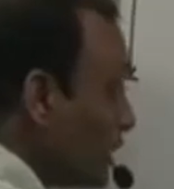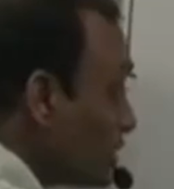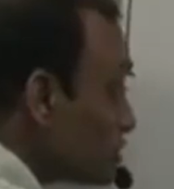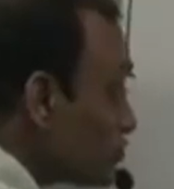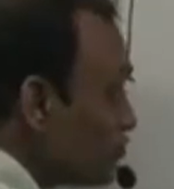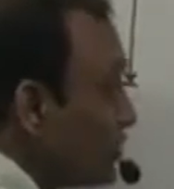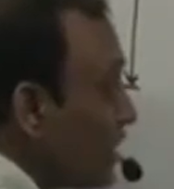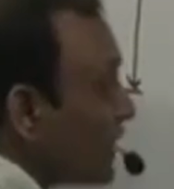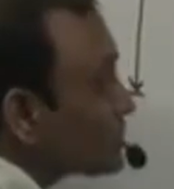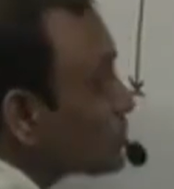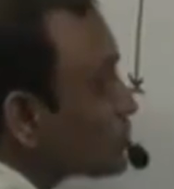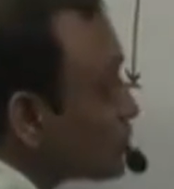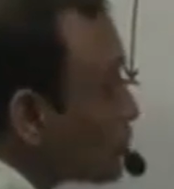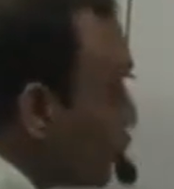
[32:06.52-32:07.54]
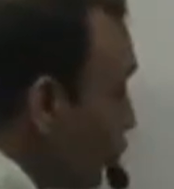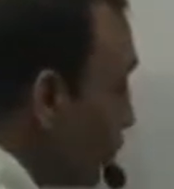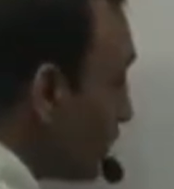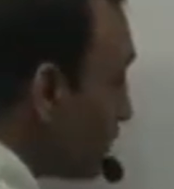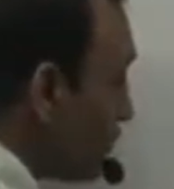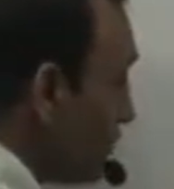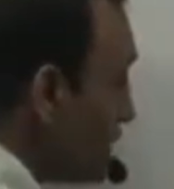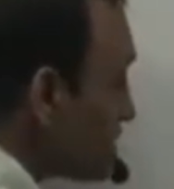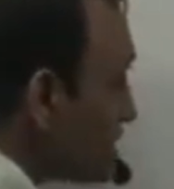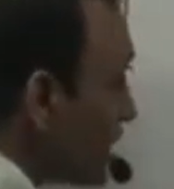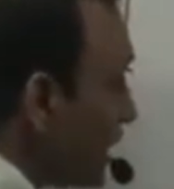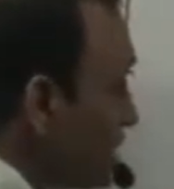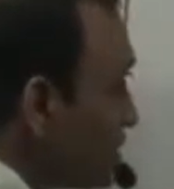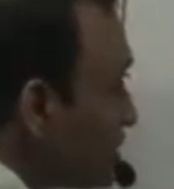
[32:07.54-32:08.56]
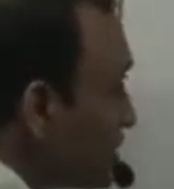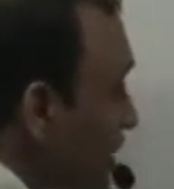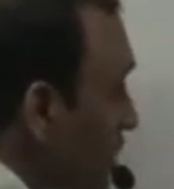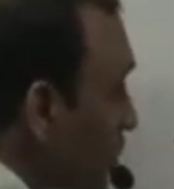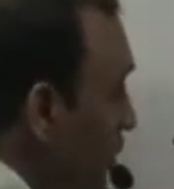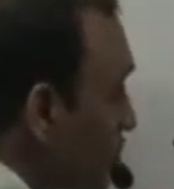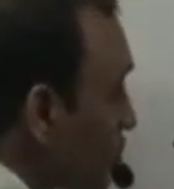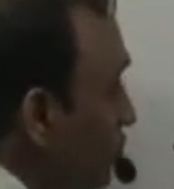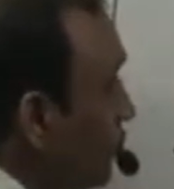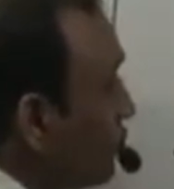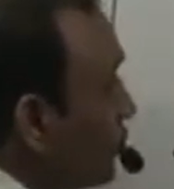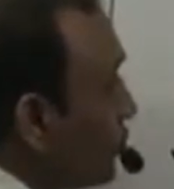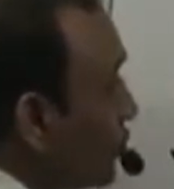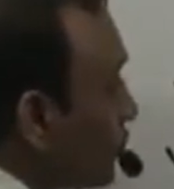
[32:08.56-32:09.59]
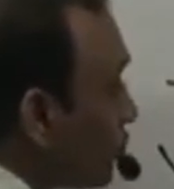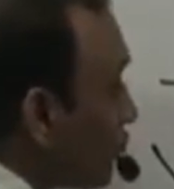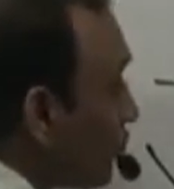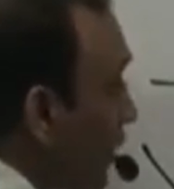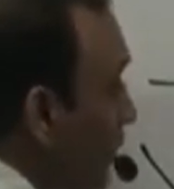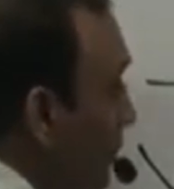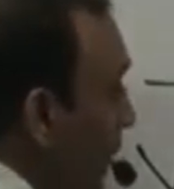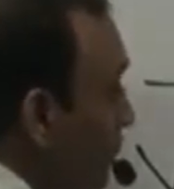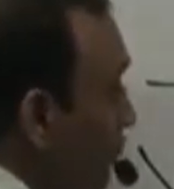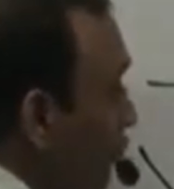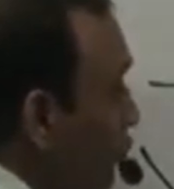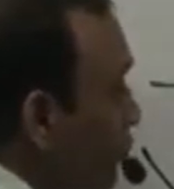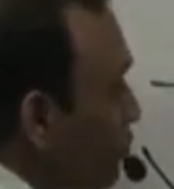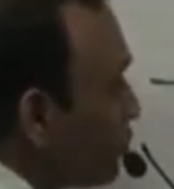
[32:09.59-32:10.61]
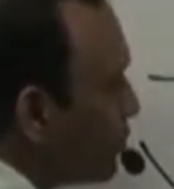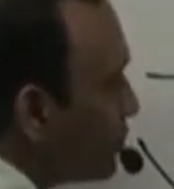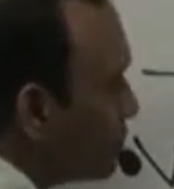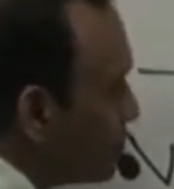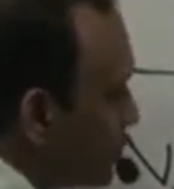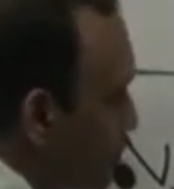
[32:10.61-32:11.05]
means Vx is 0 will give me sin theta equal to 5 by 4. Boom,